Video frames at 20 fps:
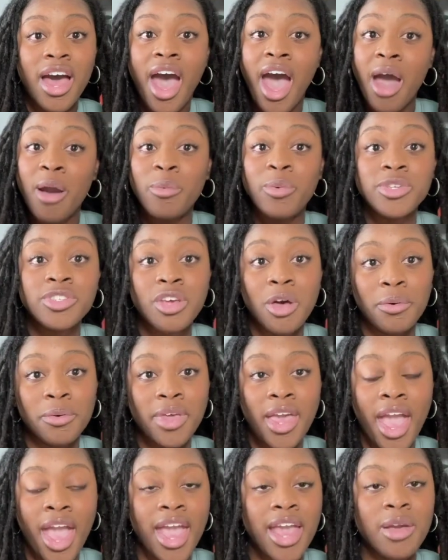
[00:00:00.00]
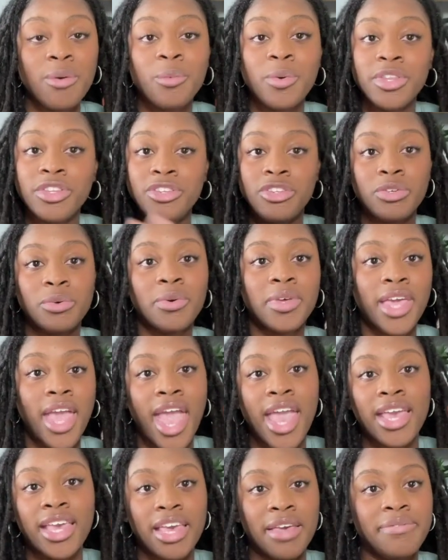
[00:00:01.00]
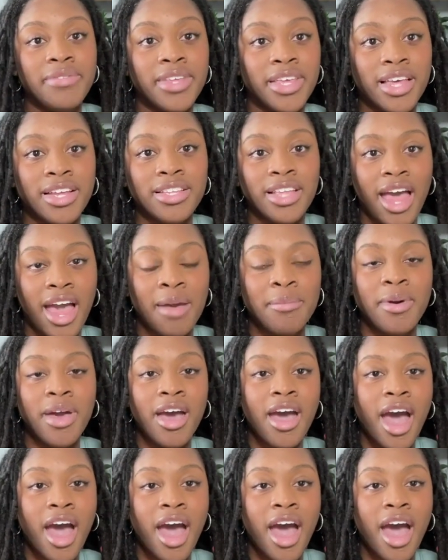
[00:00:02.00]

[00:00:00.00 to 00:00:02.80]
I was okay with doing a gifted collab.